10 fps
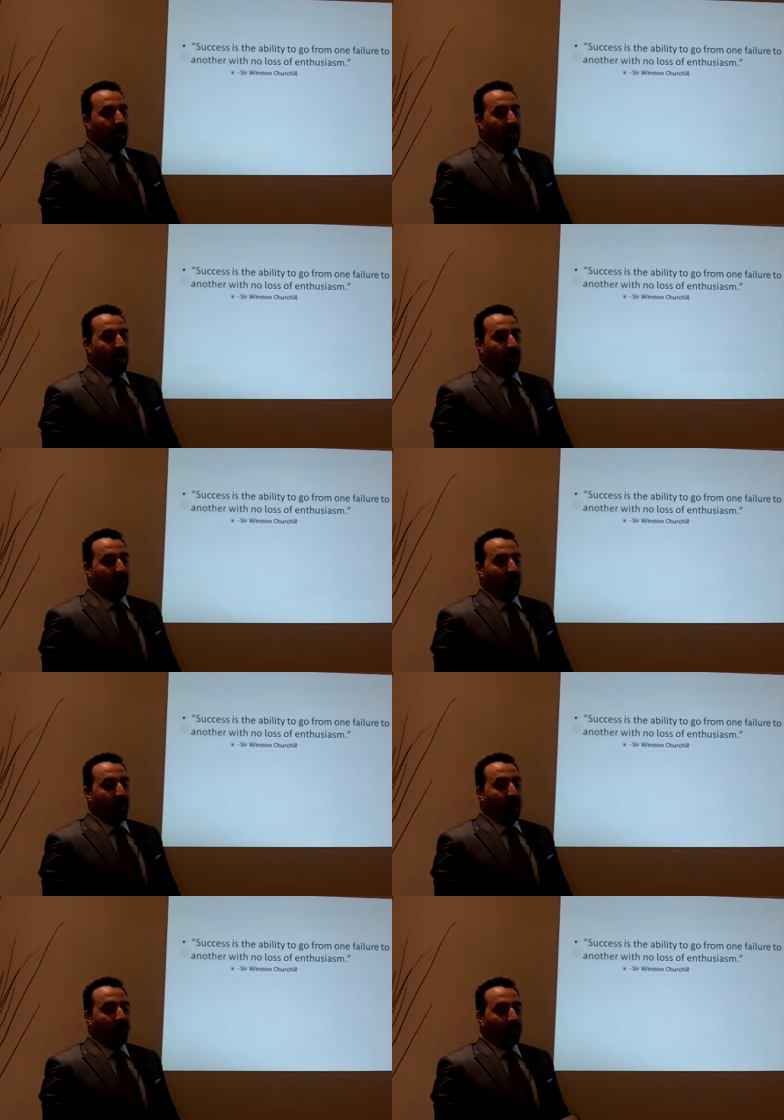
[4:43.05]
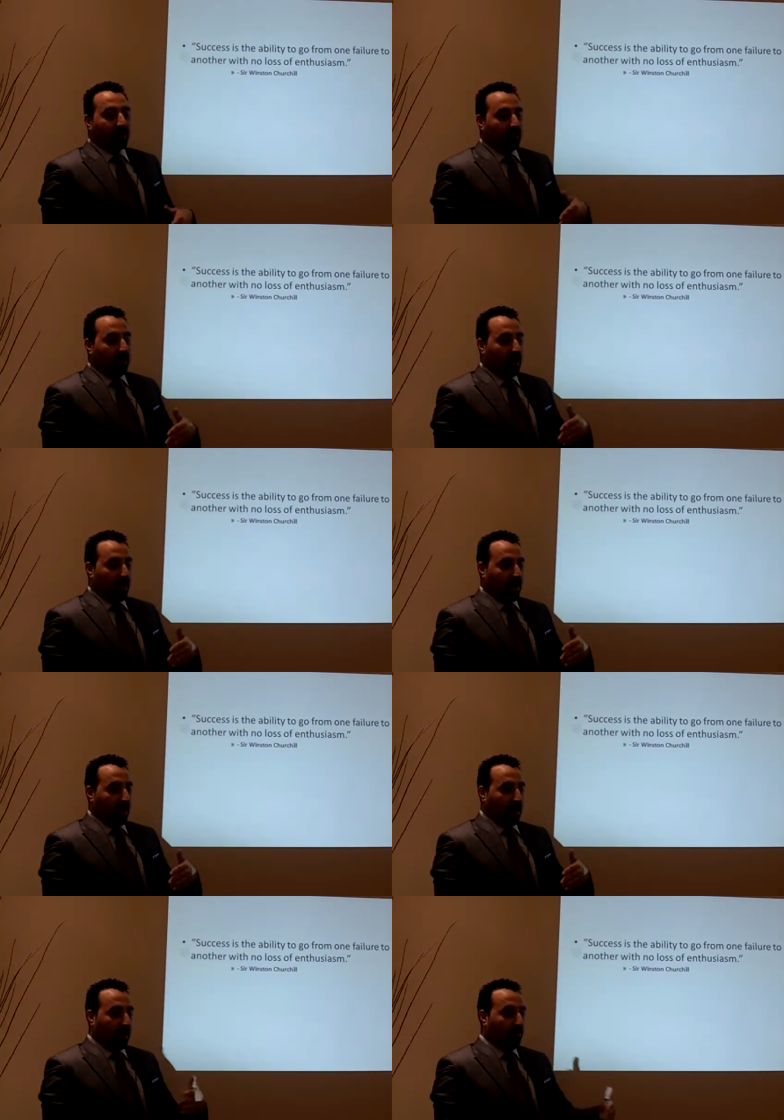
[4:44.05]
uh, we, after
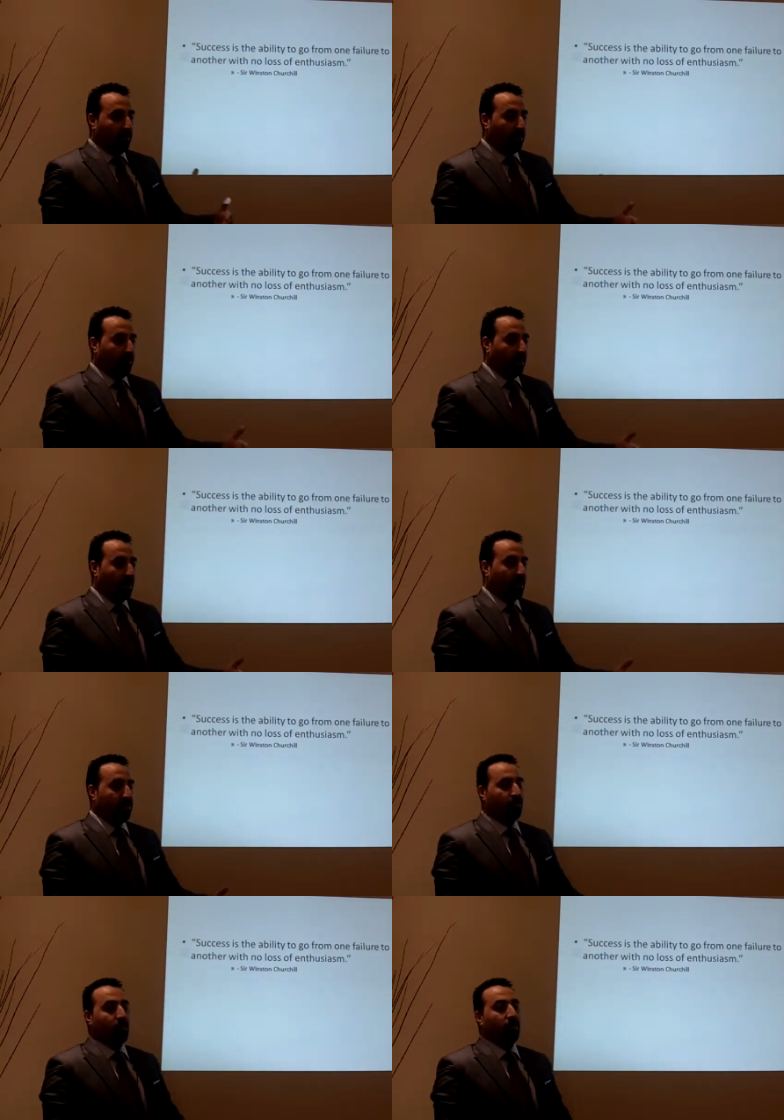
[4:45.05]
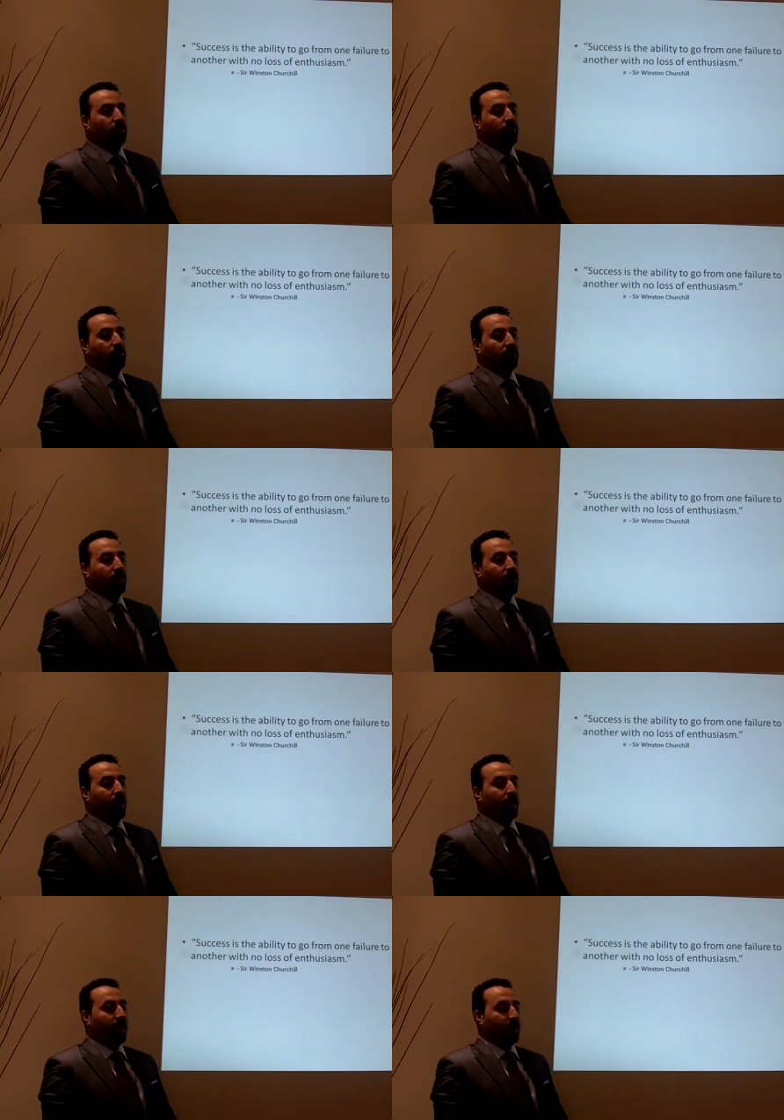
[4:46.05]
a couple of failures, we lose
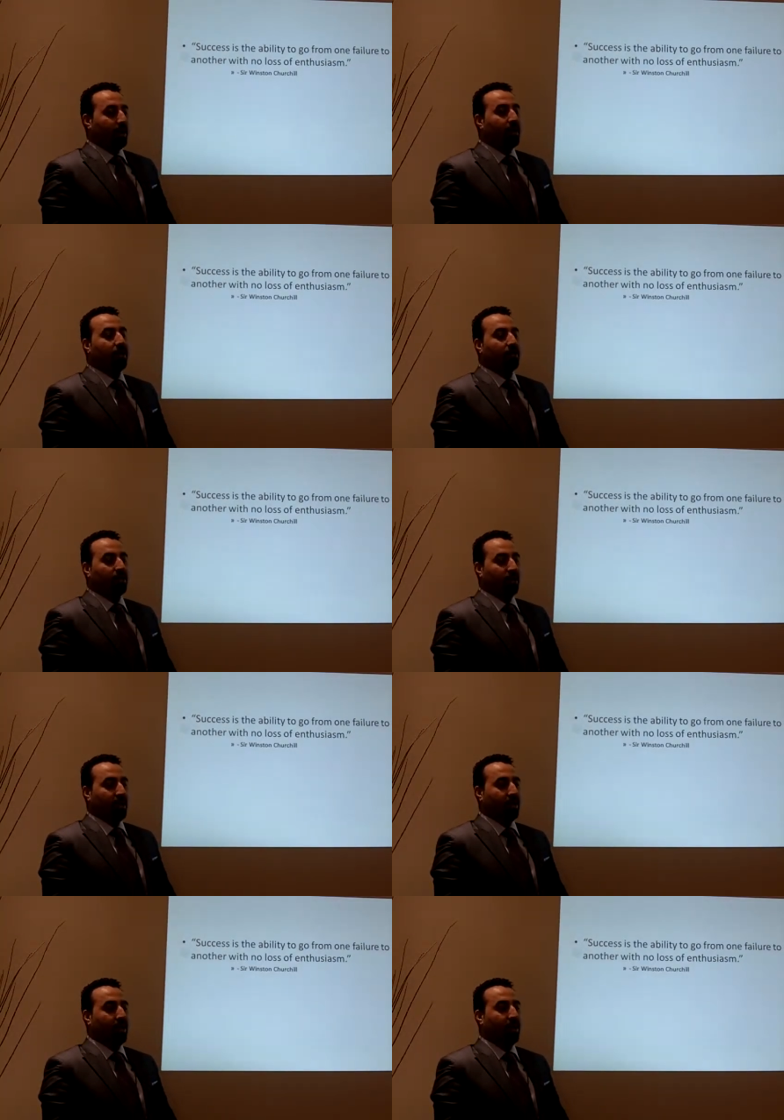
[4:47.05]
uh, energy.